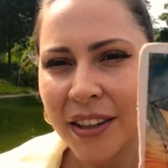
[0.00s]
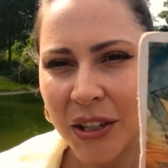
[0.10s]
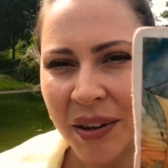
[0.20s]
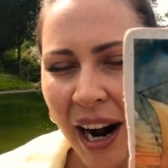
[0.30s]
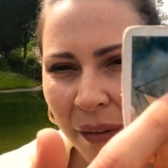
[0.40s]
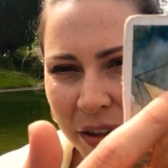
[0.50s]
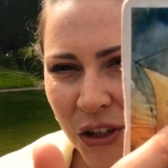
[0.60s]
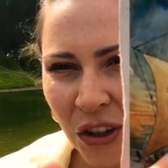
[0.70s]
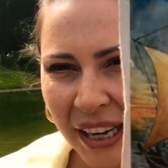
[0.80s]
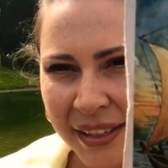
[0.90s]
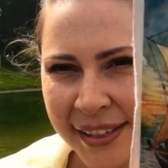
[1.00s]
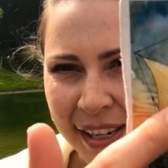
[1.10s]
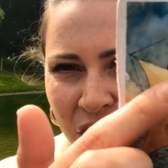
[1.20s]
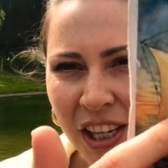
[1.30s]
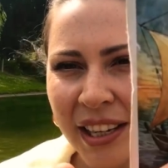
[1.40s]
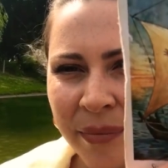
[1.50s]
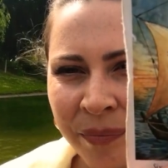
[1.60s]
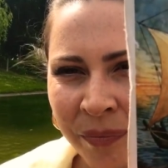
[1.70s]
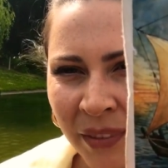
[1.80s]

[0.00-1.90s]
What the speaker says: So now this transition